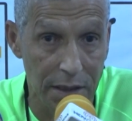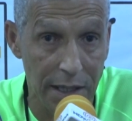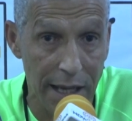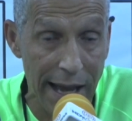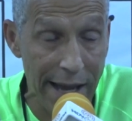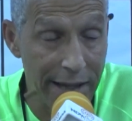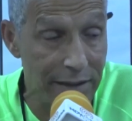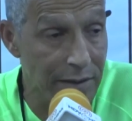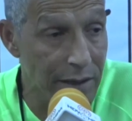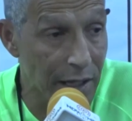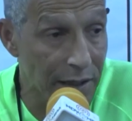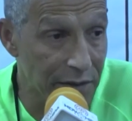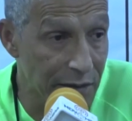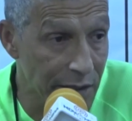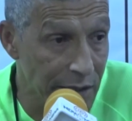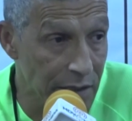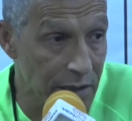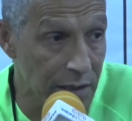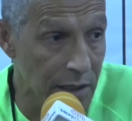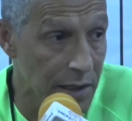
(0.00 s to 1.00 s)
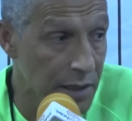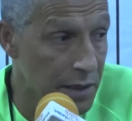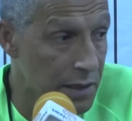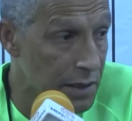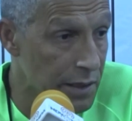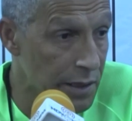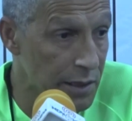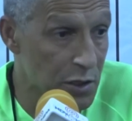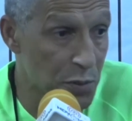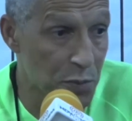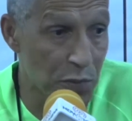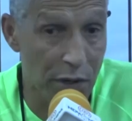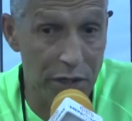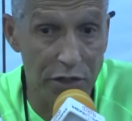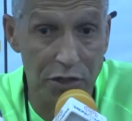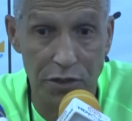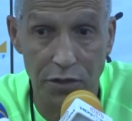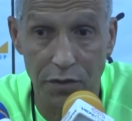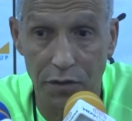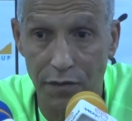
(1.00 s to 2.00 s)
and I think
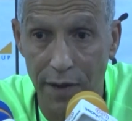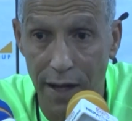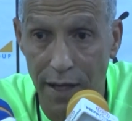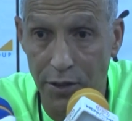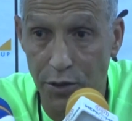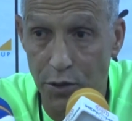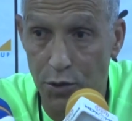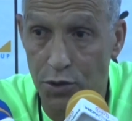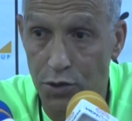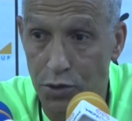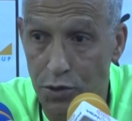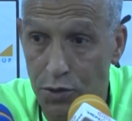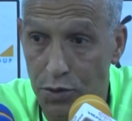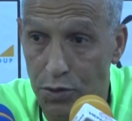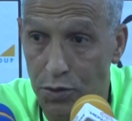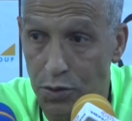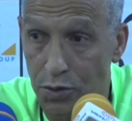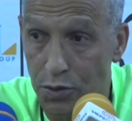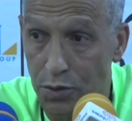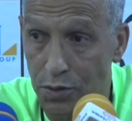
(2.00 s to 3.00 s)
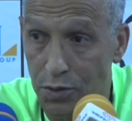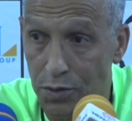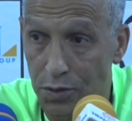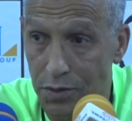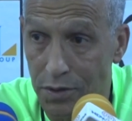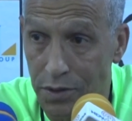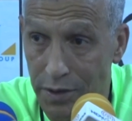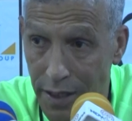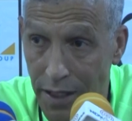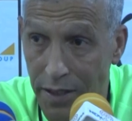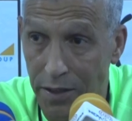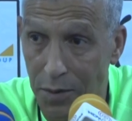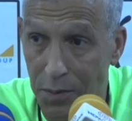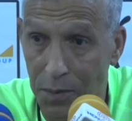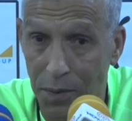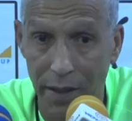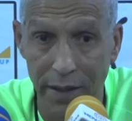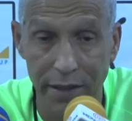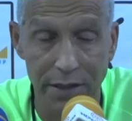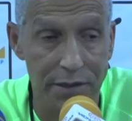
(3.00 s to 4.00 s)
inspirational value to the younger
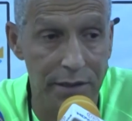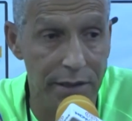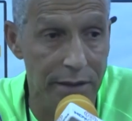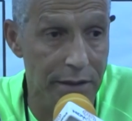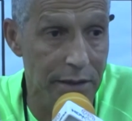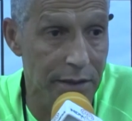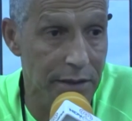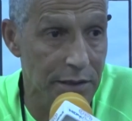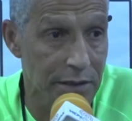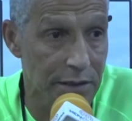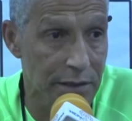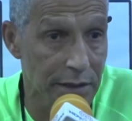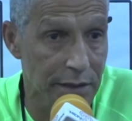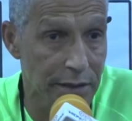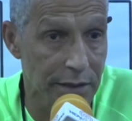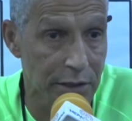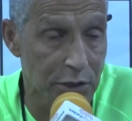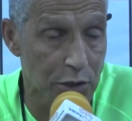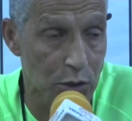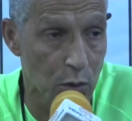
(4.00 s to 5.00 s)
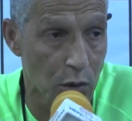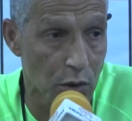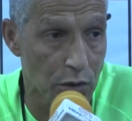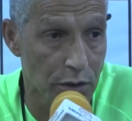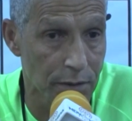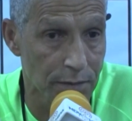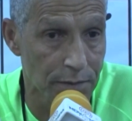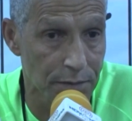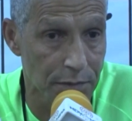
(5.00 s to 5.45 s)
players in this squad.